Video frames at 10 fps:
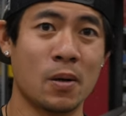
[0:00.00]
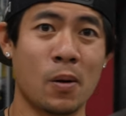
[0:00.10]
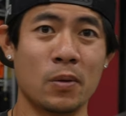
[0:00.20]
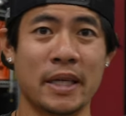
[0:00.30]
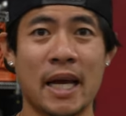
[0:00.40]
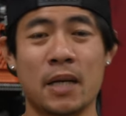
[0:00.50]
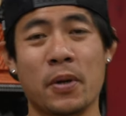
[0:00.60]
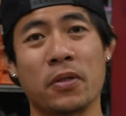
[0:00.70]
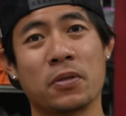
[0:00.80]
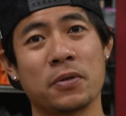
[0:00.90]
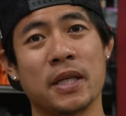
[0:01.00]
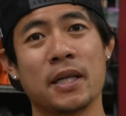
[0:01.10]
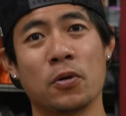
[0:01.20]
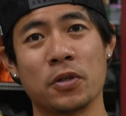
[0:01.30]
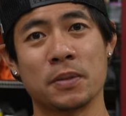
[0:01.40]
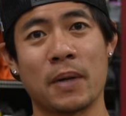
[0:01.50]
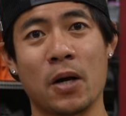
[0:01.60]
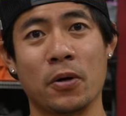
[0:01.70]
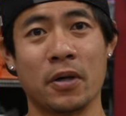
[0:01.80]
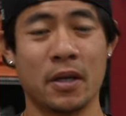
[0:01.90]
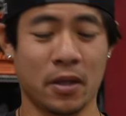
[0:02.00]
only had about 38 horsepower,